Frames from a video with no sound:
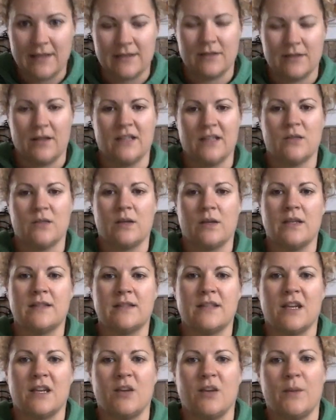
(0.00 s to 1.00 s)
So that's what he's
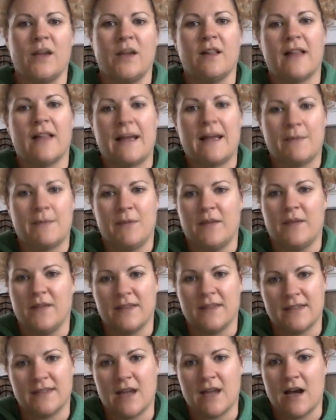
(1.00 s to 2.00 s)
saying. You'll be clapped in the
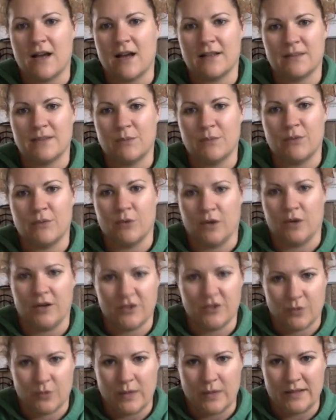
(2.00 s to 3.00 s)
stocks before you're
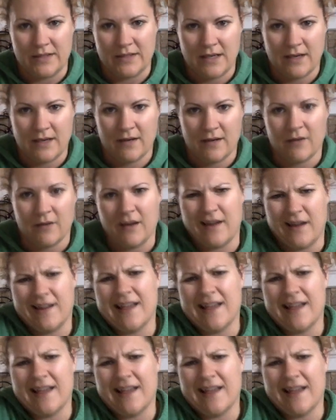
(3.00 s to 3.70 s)
20, okay?